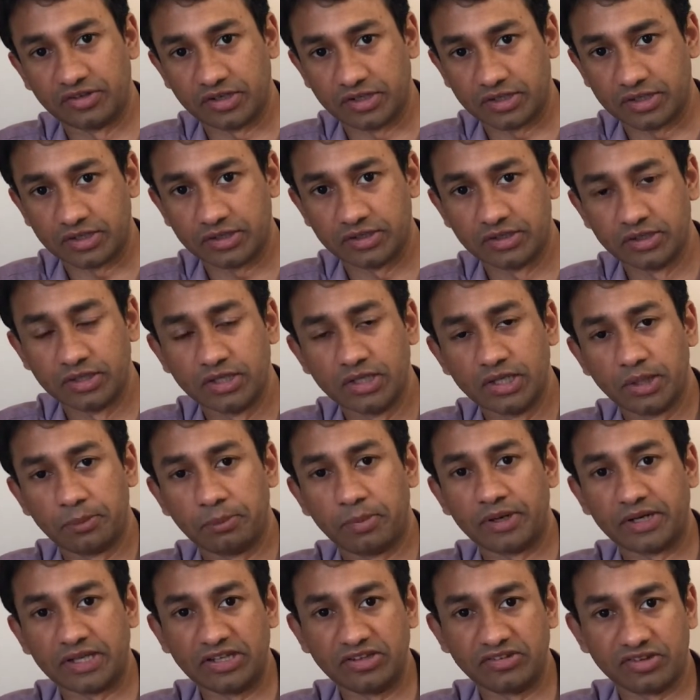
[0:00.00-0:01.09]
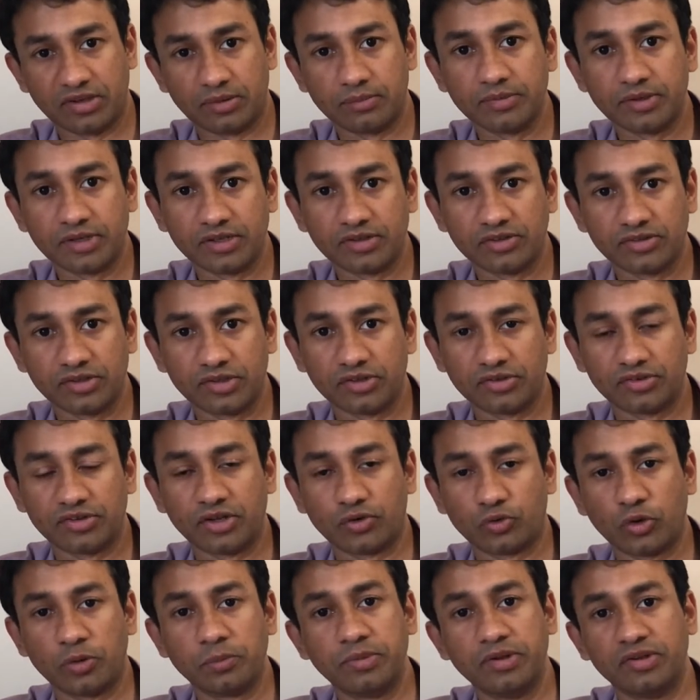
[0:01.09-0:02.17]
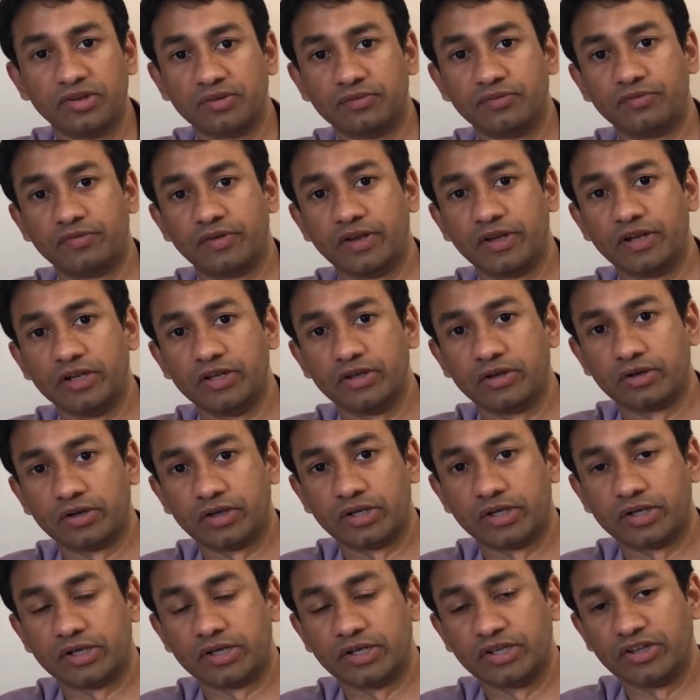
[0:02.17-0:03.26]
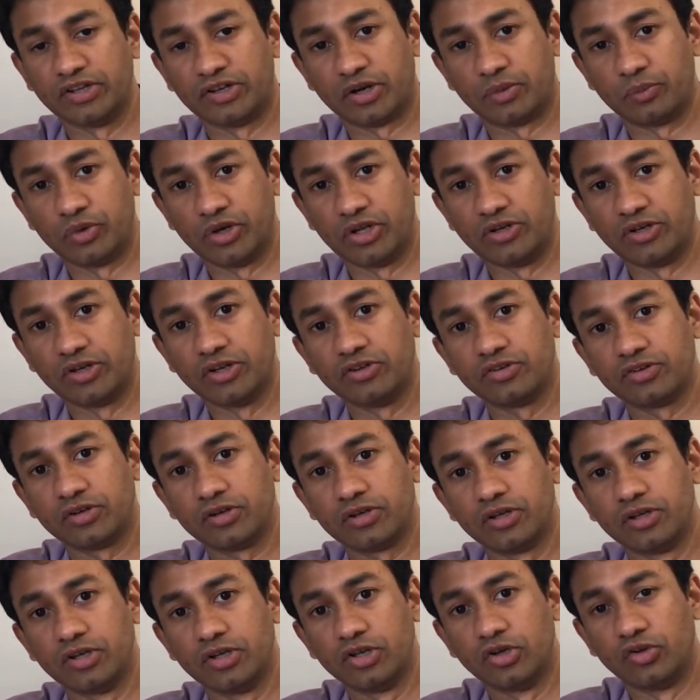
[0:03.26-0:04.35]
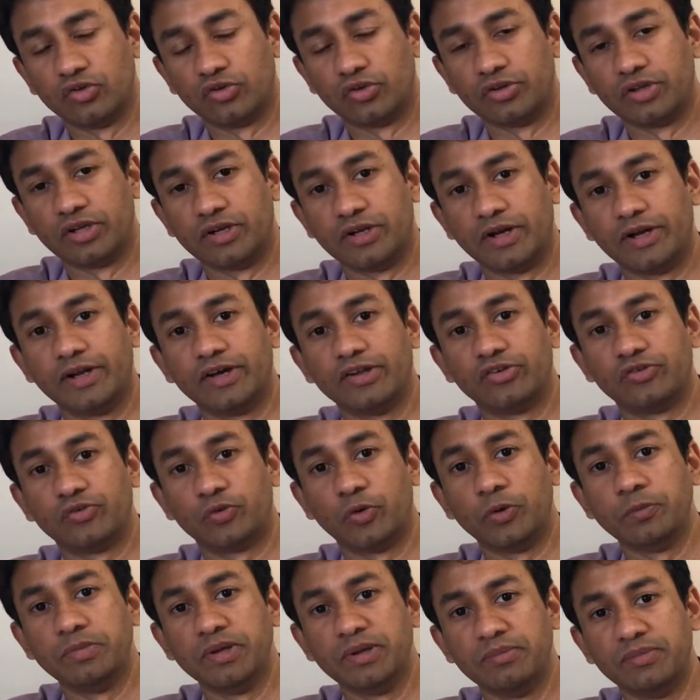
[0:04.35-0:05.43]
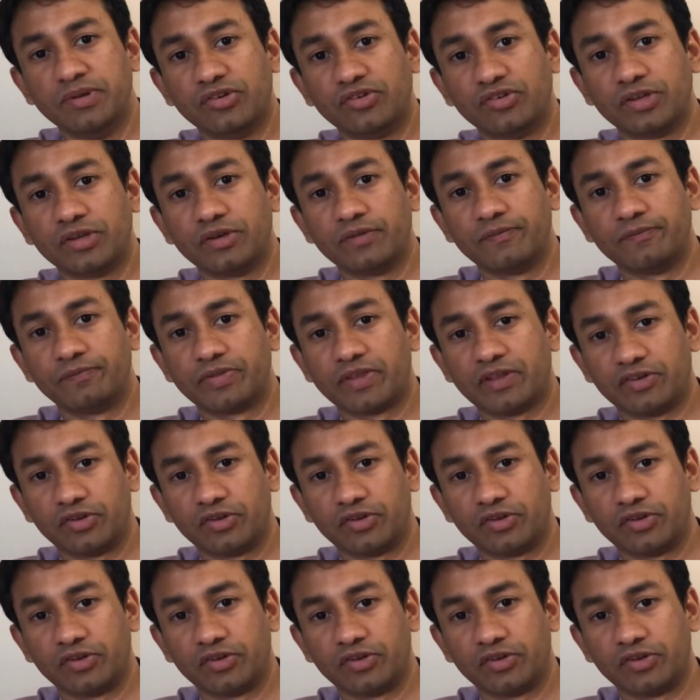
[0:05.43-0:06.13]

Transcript: data, but in some cases there could be some failure uh, in the communication, so the data could be missing.